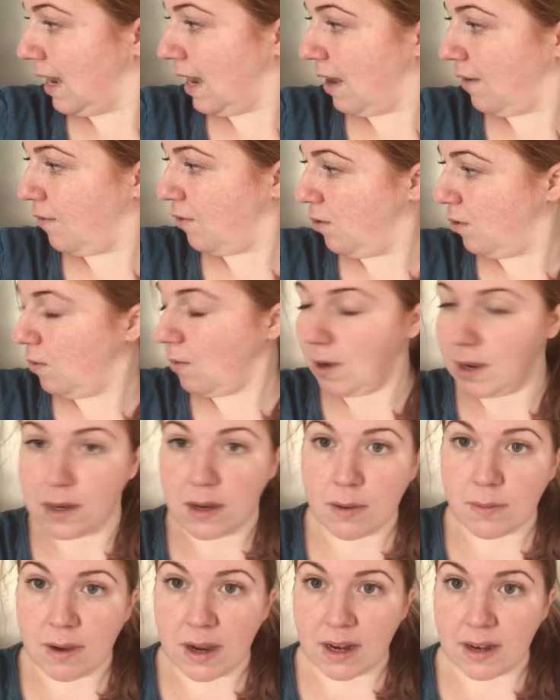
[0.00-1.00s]
I have no
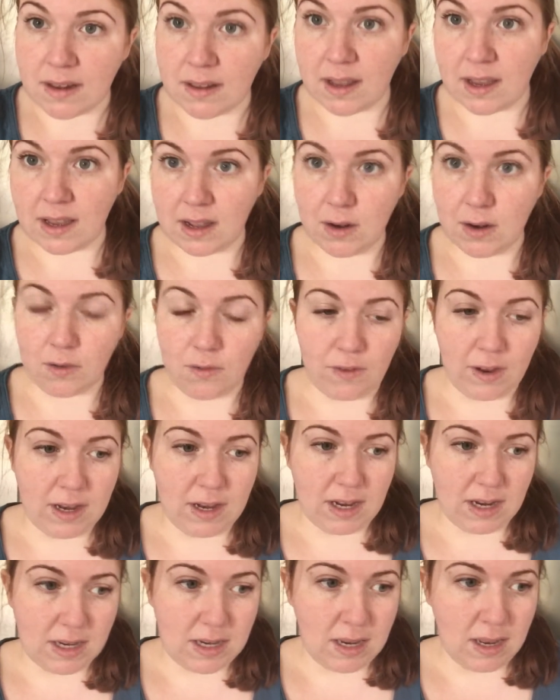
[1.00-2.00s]
idea where it is. I cannot
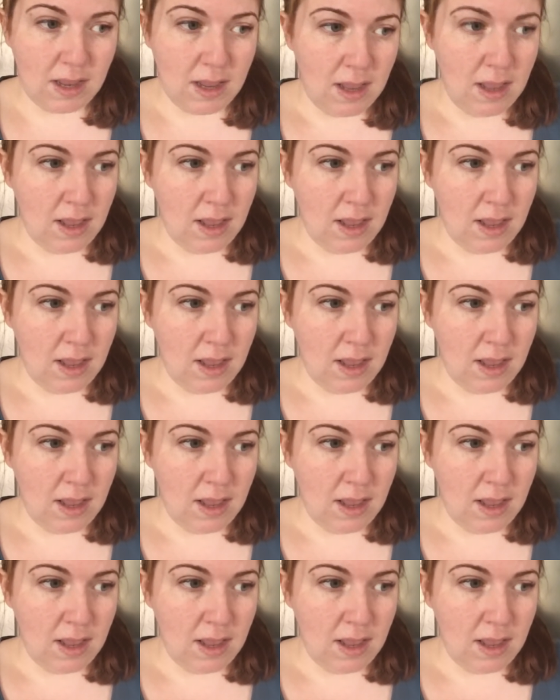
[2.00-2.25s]
find it.